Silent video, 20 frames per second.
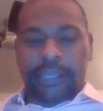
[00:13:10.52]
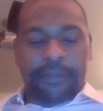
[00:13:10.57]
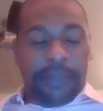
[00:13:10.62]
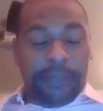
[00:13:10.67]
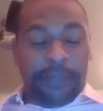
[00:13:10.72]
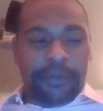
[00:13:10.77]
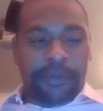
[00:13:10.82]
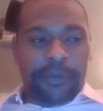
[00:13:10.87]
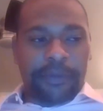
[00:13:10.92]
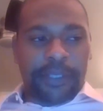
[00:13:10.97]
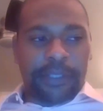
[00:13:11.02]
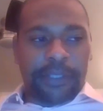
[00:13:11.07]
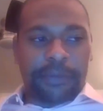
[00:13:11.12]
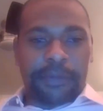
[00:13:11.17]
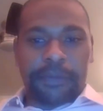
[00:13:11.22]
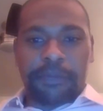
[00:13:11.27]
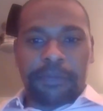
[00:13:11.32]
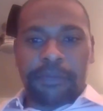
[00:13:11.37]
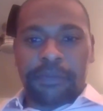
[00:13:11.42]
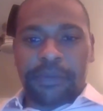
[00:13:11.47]
that
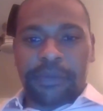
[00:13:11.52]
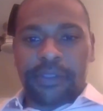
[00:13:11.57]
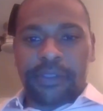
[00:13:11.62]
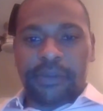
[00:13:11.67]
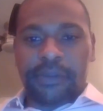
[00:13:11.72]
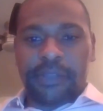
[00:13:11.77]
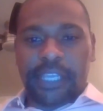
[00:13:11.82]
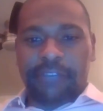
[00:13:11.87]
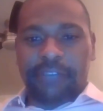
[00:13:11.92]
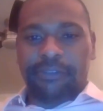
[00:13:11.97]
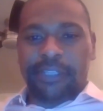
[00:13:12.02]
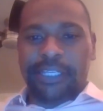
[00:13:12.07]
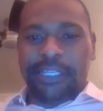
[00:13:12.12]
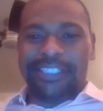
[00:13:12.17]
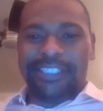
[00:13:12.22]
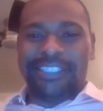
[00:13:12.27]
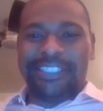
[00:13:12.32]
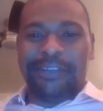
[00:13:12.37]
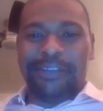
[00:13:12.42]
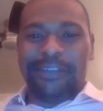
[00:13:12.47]
definitely,
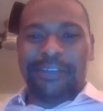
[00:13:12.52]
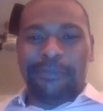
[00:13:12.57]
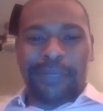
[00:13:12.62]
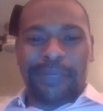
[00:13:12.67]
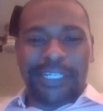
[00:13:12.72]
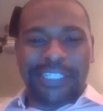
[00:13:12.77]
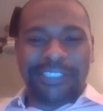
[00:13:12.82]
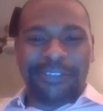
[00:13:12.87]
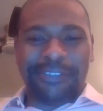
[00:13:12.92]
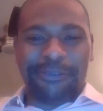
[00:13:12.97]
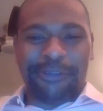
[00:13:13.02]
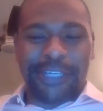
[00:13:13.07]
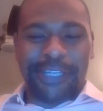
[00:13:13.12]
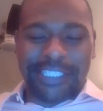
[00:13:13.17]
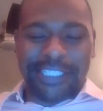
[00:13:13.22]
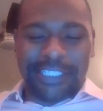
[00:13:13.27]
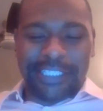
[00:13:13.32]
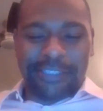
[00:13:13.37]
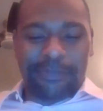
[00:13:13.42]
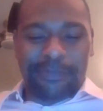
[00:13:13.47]
it's abundance of reasons,